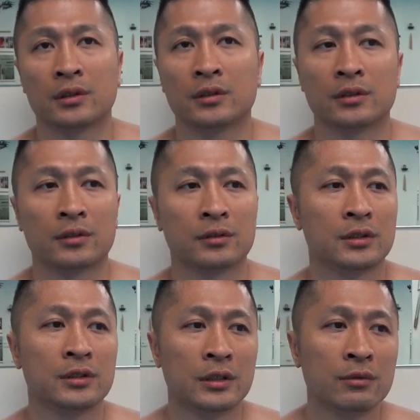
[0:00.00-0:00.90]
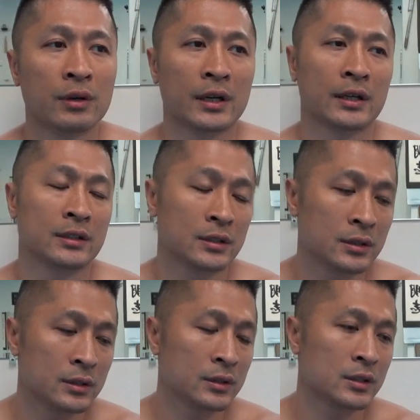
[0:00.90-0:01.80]
you know, he, he went on
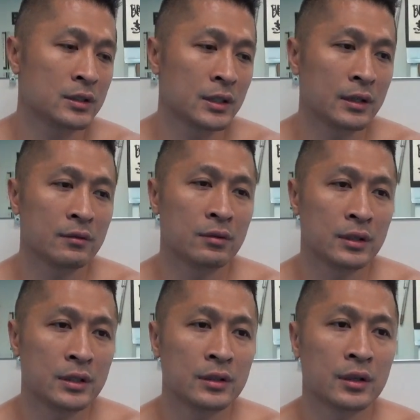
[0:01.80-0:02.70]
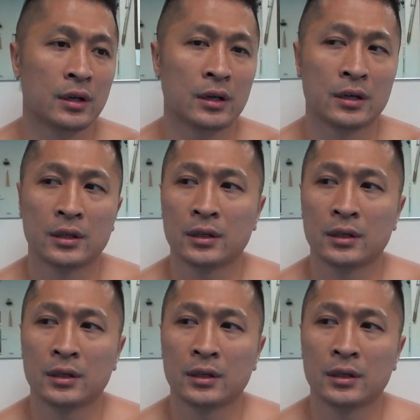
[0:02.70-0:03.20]
to, to state what he thought.